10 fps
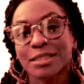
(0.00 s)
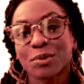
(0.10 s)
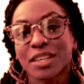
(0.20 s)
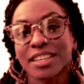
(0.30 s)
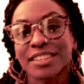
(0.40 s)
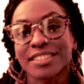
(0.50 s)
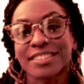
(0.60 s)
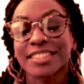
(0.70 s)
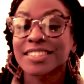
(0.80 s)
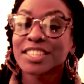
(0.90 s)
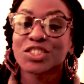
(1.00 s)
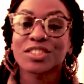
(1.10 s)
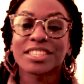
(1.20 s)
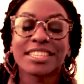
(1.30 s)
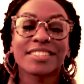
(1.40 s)
because
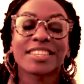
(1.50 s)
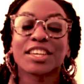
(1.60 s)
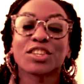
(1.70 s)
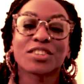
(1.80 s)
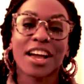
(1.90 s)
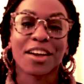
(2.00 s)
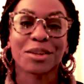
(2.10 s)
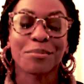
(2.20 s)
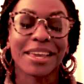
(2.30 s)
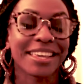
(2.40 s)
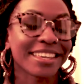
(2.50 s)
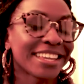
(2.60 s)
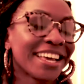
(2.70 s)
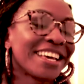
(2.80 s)
essentially he said, you're not going to make it.